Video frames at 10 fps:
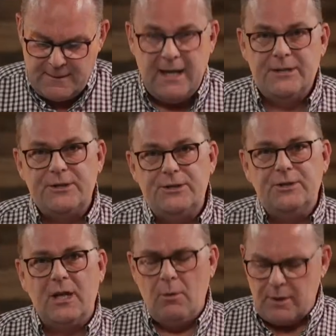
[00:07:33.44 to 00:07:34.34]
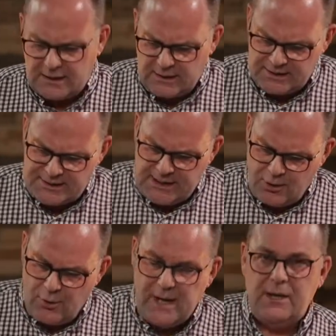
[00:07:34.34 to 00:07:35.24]
And to do that, we want to kind of
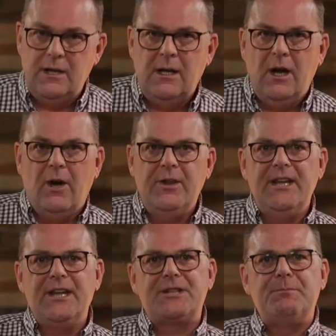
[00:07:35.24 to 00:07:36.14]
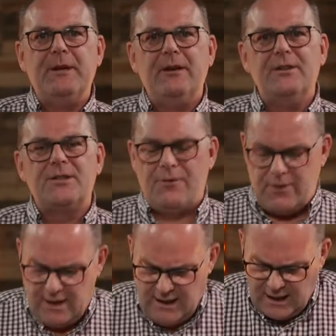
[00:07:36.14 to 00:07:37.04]
zero in on the experience of
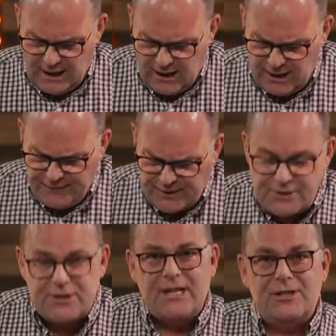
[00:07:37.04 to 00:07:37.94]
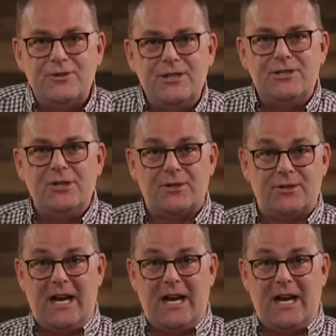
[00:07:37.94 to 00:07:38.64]
a first century church.